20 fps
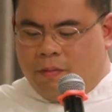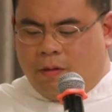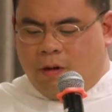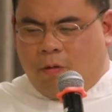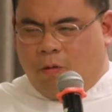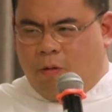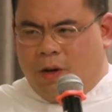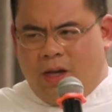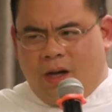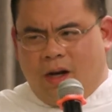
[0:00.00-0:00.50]

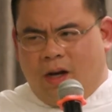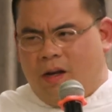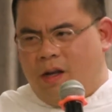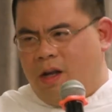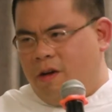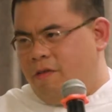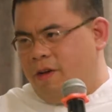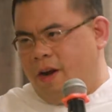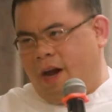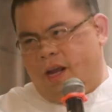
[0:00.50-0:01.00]
We are
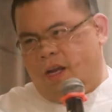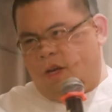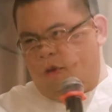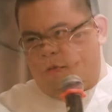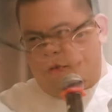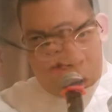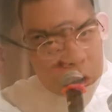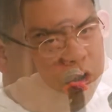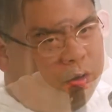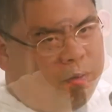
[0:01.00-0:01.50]
never
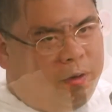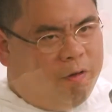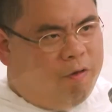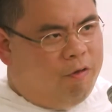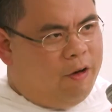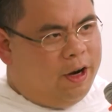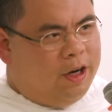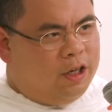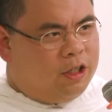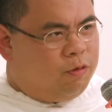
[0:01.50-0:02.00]
adequate to be
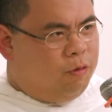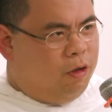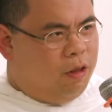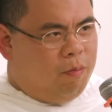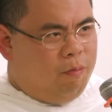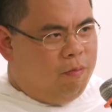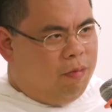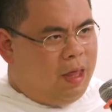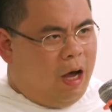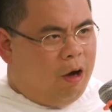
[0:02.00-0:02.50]
friends
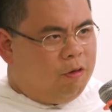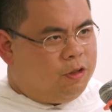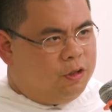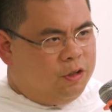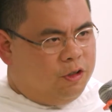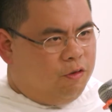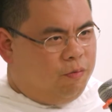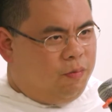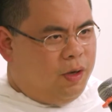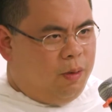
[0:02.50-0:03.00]
with
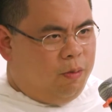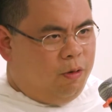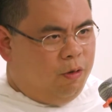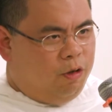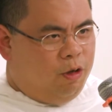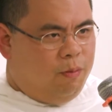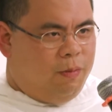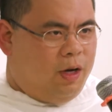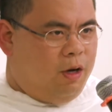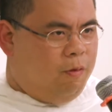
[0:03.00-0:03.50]
thousands of people,
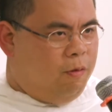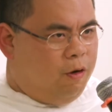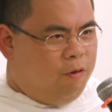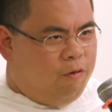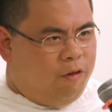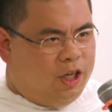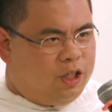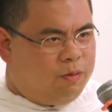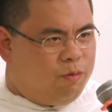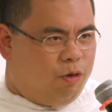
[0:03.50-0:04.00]
no matter what
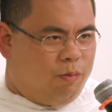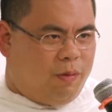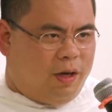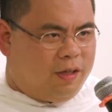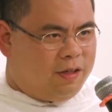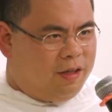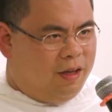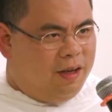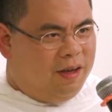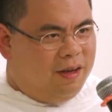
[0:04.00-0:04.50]
Facebook might
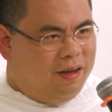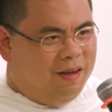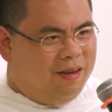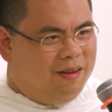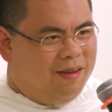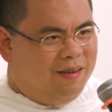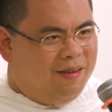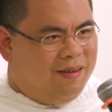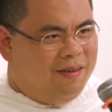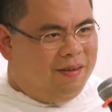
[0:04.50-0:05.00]
say,
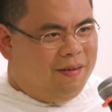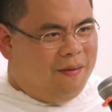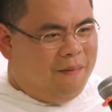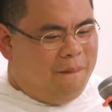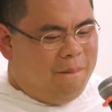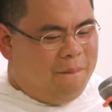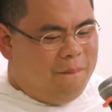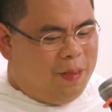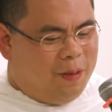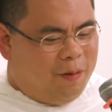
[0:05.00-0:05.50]

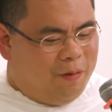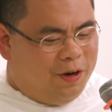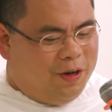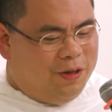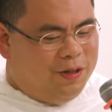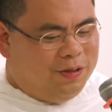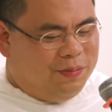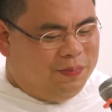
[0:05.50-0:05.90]
right?